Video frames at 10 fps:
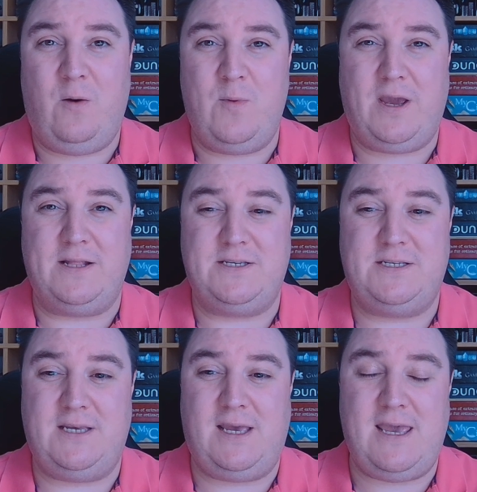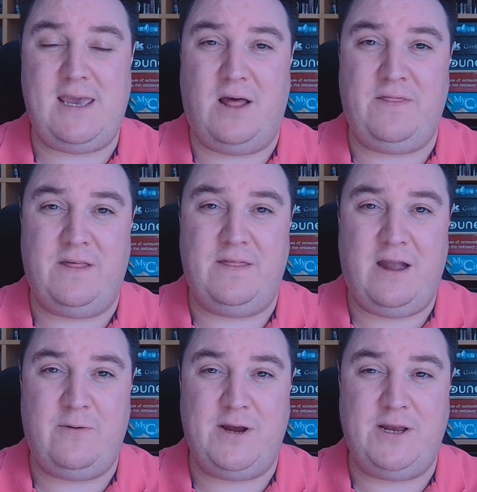we can see that
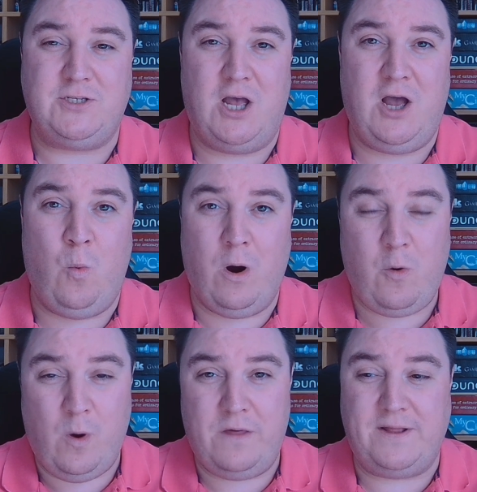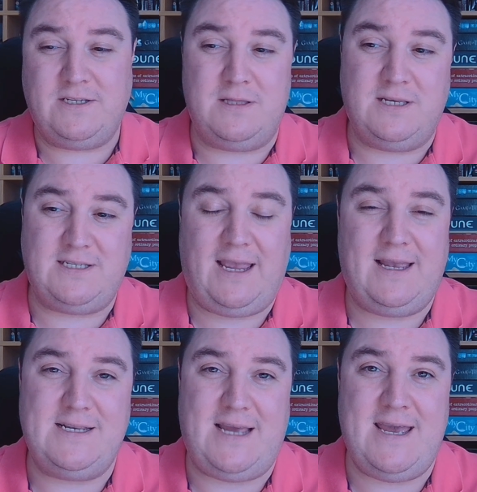there is Warren Worthington
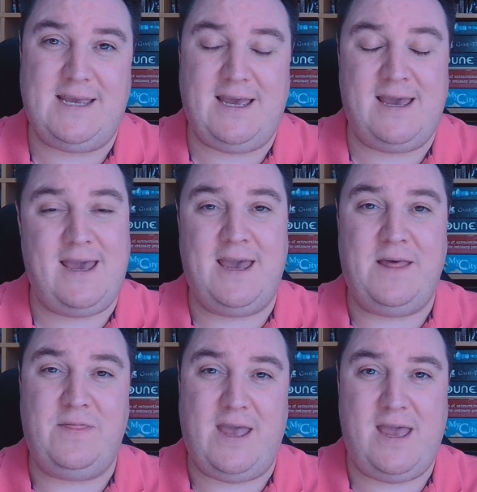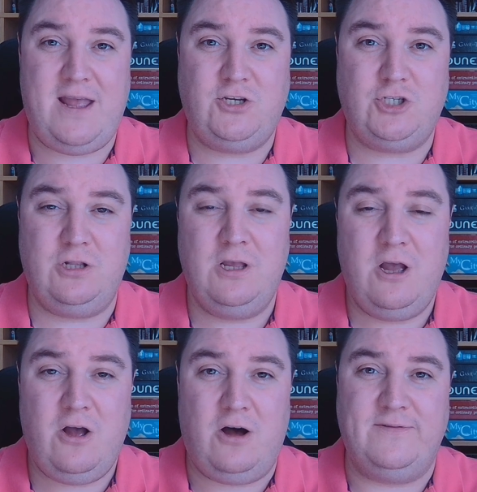II, aka the Angel,
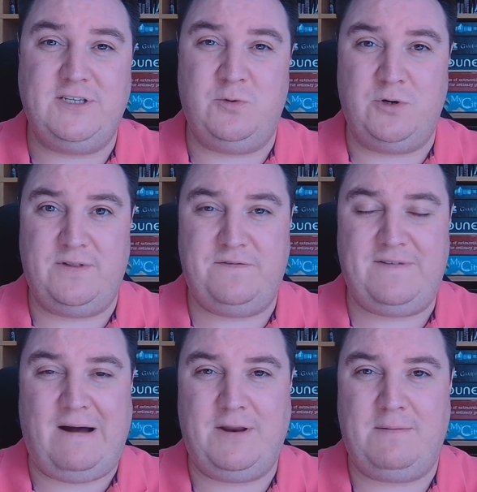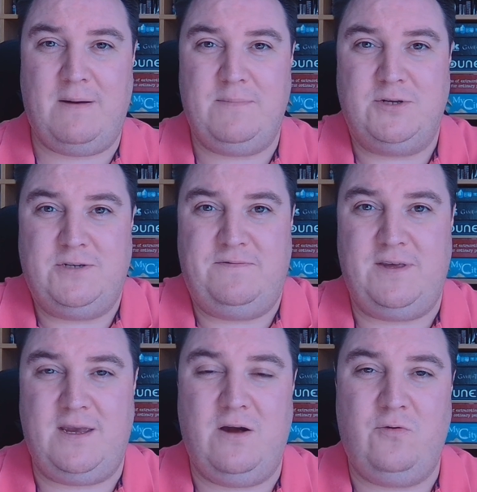obviously one of the founding members of
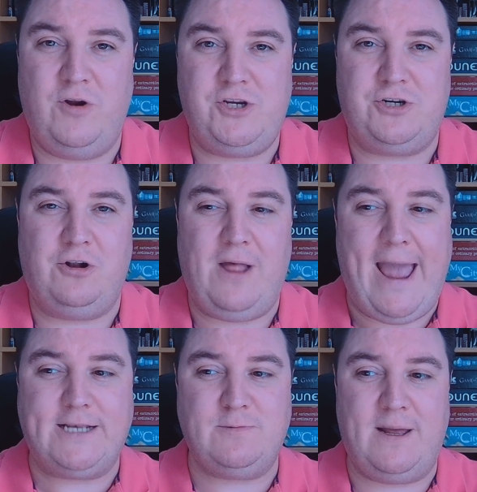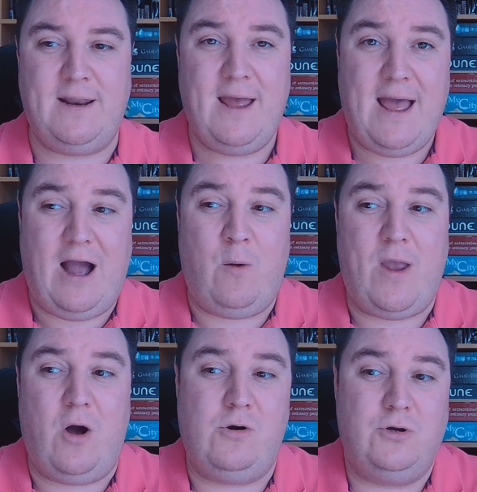the original X-Men, and we
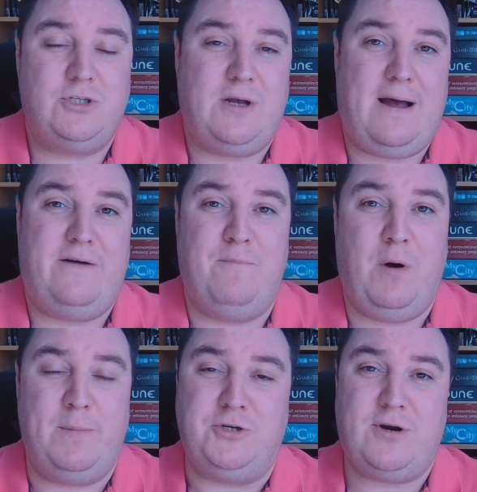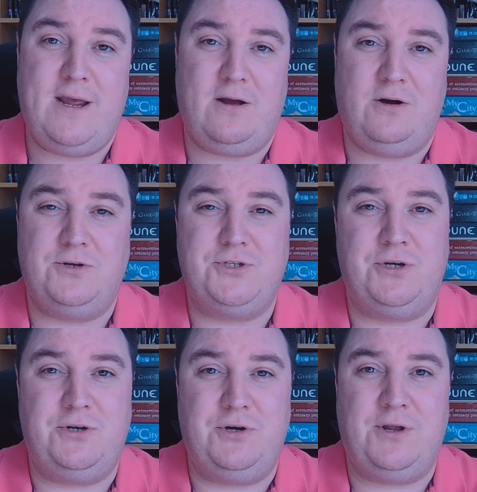also have Bobby Drake, also
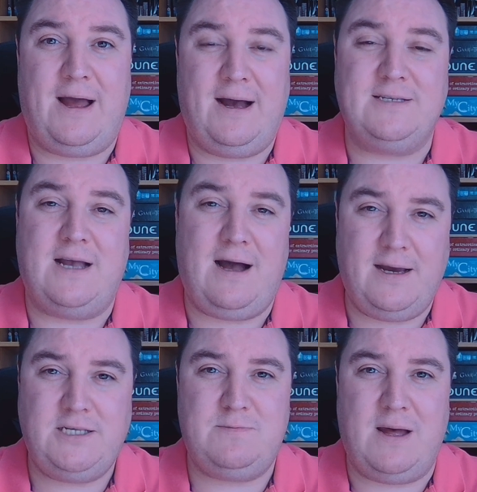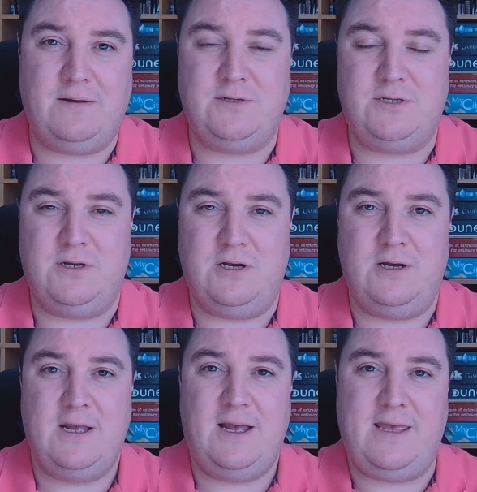known as Iceman, so
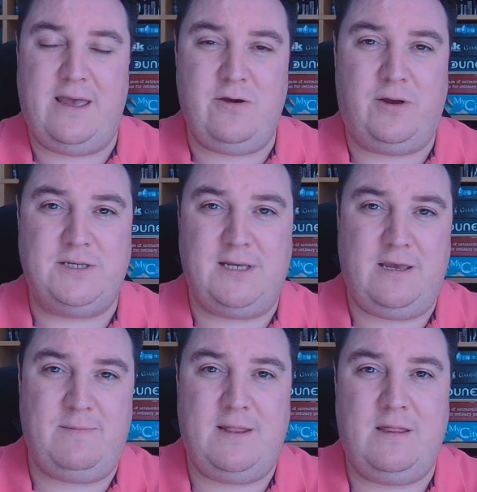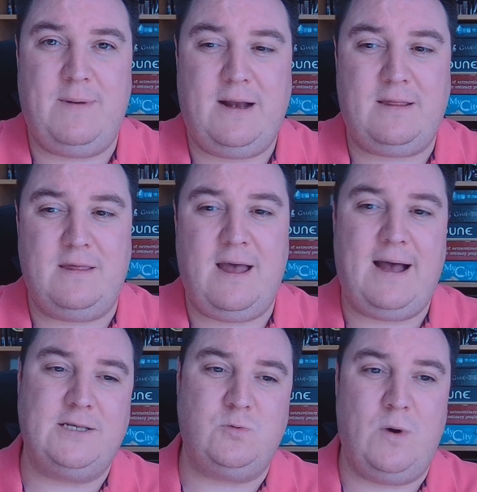yeah, you can see him in the back there
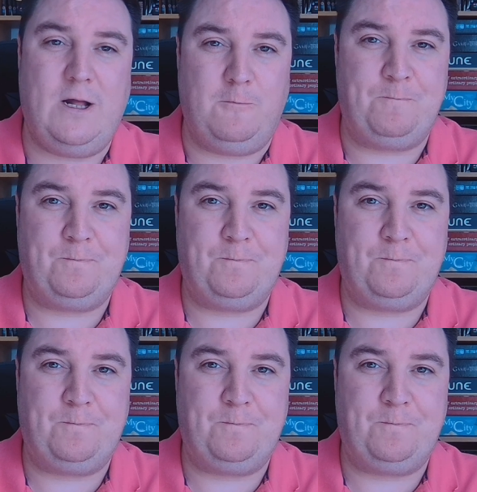as well.